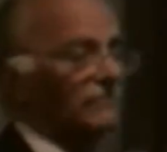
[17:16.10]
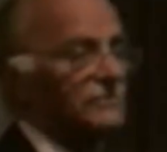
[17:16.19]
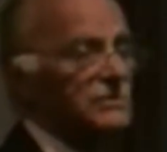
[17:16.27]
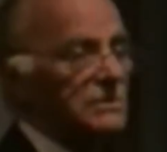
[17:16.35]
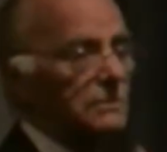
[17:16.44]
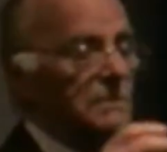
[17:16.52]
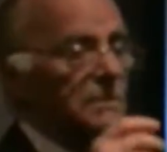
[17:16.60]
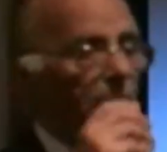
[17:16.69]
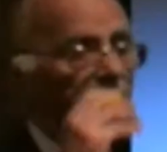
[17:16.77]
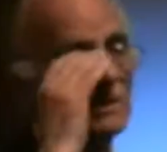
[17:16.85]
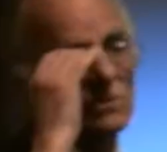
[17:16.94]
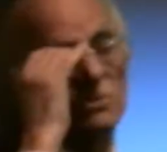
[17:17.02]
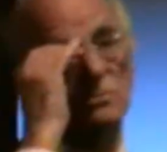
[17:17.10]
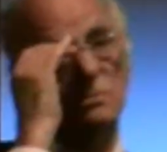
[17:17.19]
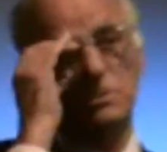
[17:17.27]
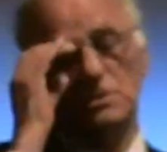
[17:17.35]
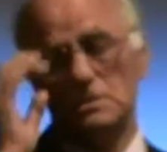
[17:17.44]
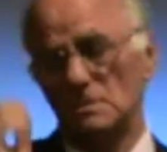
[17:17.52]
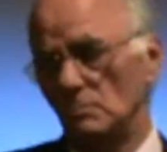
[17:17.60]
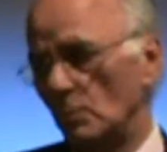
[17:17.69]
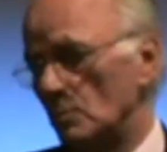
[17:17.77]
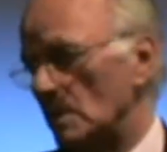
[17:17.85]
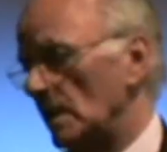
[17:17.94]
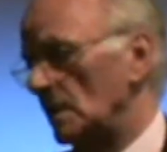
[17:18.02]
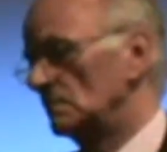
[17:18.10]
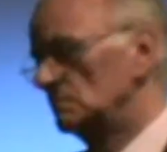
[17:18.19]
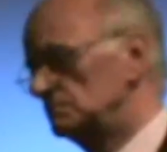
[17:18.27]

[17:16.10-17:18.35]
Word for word: of and she could go back to school, she could walk again.